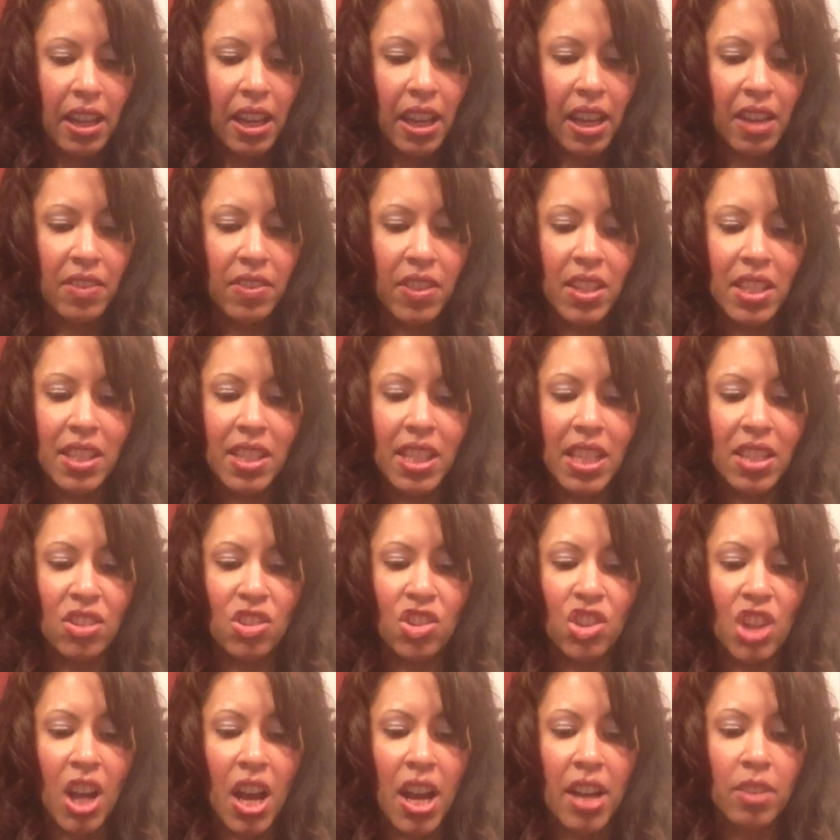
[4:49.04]
and this is
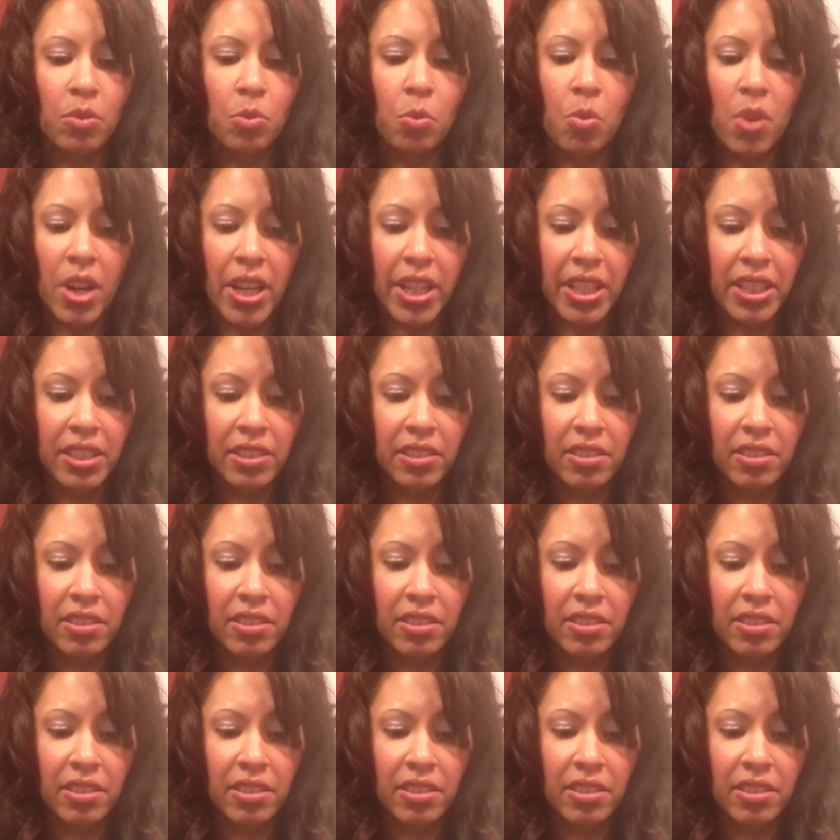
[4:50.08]
John 1